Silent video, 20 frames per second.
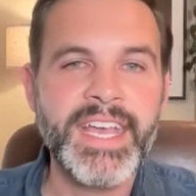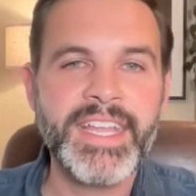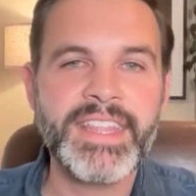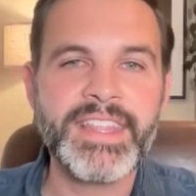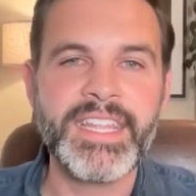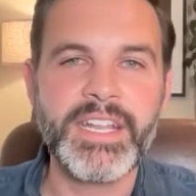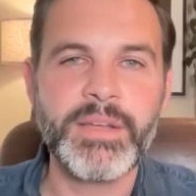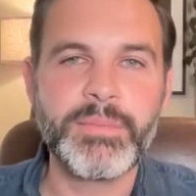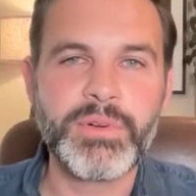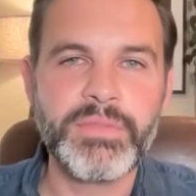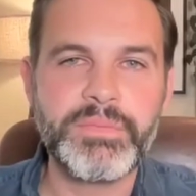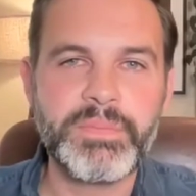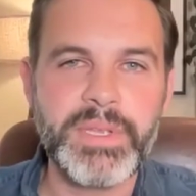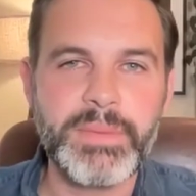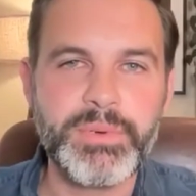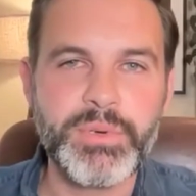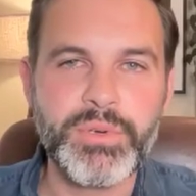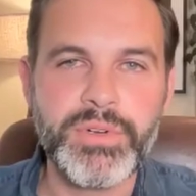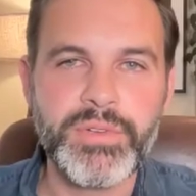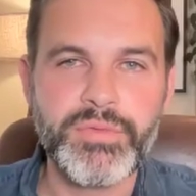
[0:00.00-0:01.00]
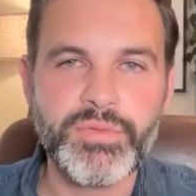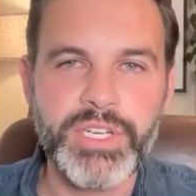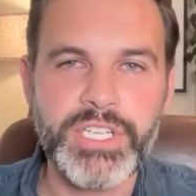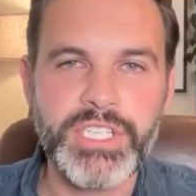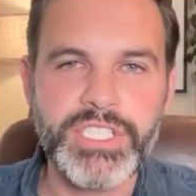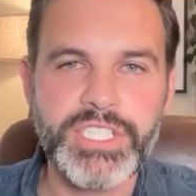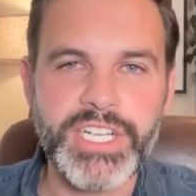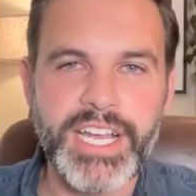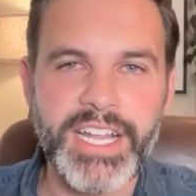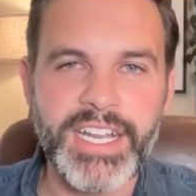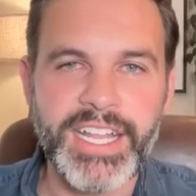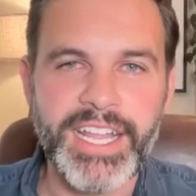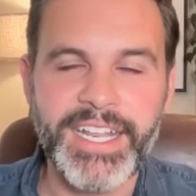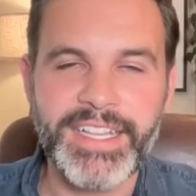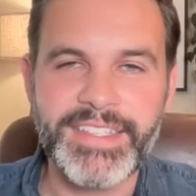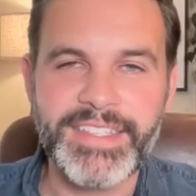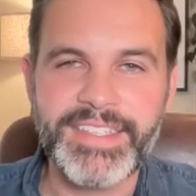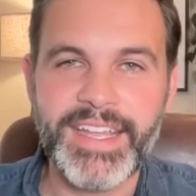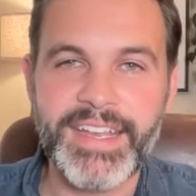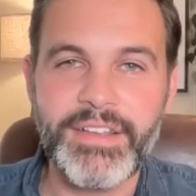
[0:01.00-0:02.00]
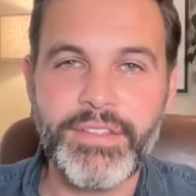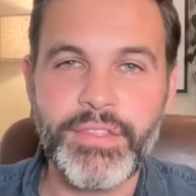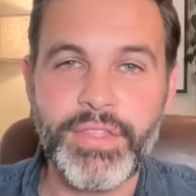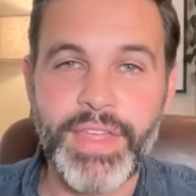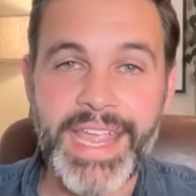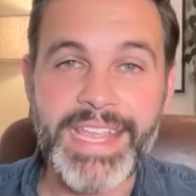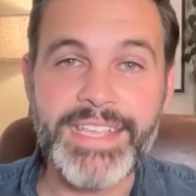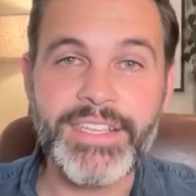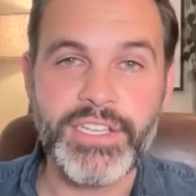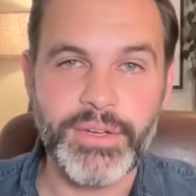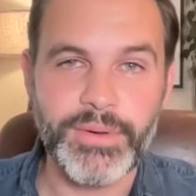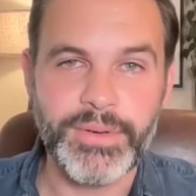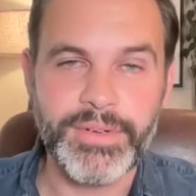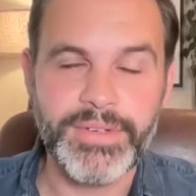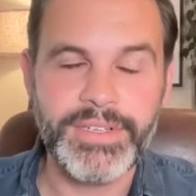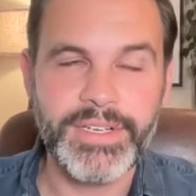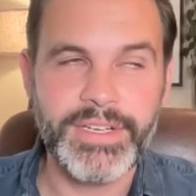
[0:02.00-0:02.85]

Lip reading: the number of people who have reached out and said thank you,